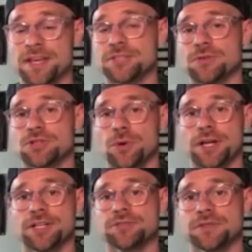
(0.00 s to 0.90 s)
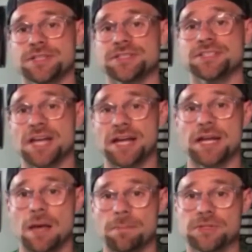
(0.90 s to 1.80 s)
Thanks for joining us for this second
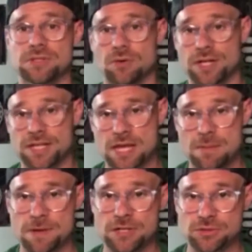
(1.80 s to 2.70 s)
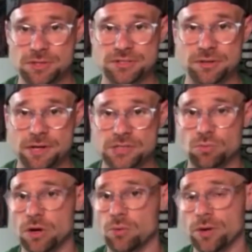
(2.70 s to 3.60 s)
episode in the hip injury series
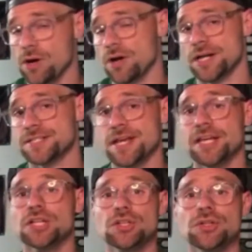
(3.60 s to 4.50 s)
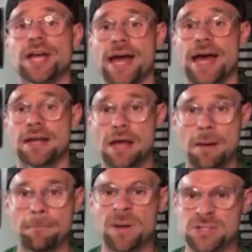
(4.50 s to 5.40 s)
where we're going to take a look at
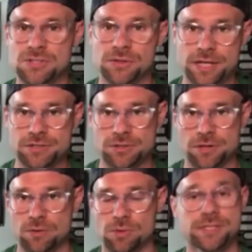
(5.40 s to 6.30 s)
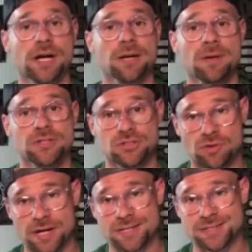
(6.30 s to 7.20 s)
muscle injury, and we're talking about
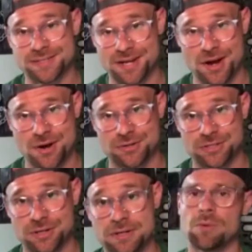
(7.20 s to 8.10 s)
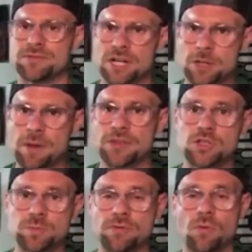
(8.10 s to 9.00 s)
strains and tears here. We've talked about
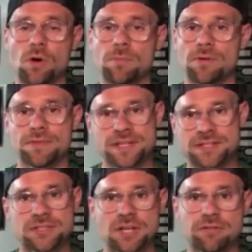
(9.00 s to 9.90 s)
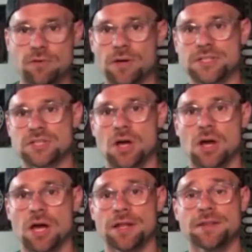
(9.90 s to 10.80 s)
those before, but this is going to focus
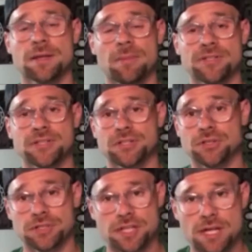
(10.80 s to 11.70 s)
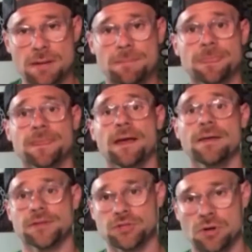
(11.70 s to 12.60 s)
on the musculature at the hip
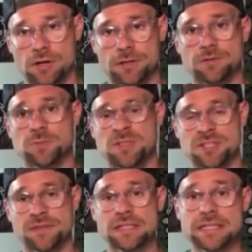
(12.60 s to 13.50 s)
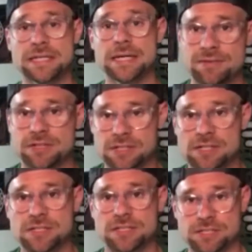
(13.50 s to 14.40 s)
and the trunk specifically, and even
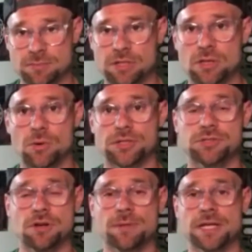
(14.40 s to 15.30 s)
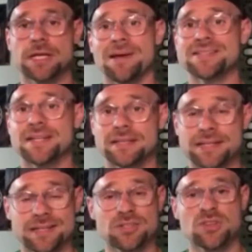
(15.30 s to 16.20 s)
into some of the lower extremity.
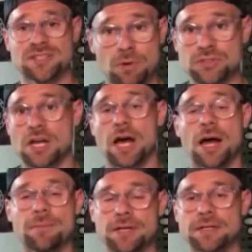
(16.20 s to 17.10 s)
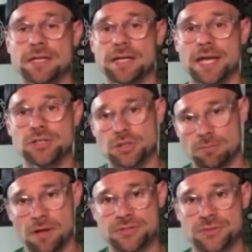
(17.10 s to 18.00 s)
Basically, these are the most commonly injured
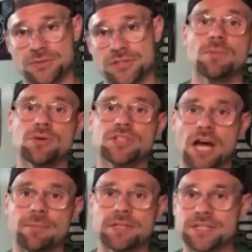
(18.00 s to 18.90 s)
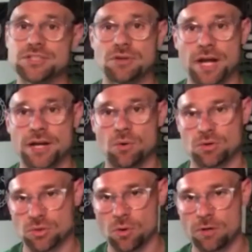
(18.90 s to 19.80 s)
muscles, the most commonly strained or
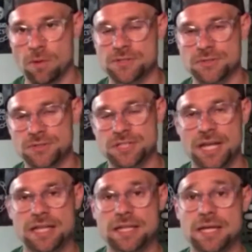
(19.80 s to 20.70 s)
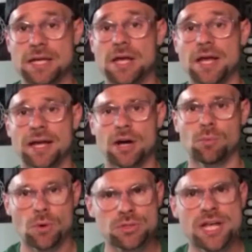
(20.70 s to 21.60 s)
torn muscles in the kind
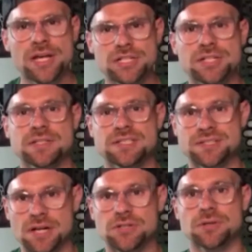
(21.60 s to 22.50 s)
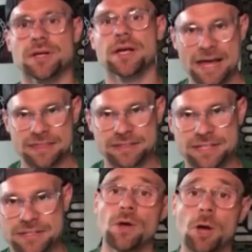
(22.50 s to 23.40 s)
of rotation-centric
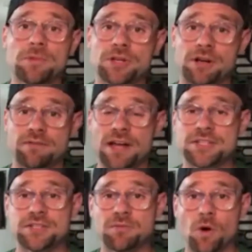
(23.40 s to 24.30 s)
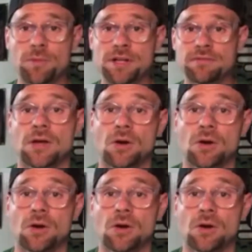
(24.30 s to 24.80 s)
athlete. We hope you're going to find this informative.